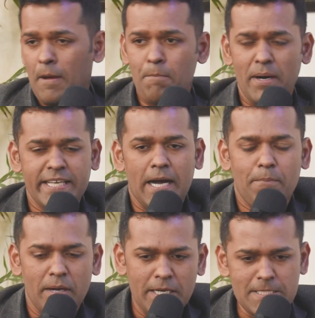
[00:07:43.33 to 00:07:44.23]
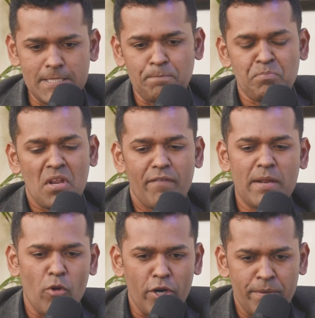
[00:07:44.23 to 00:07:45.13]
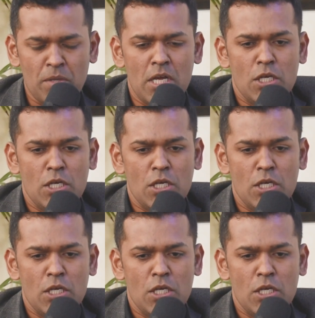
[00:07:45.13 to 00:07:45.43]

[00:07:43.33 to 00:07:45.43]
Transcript: But yeah, abundance, very important.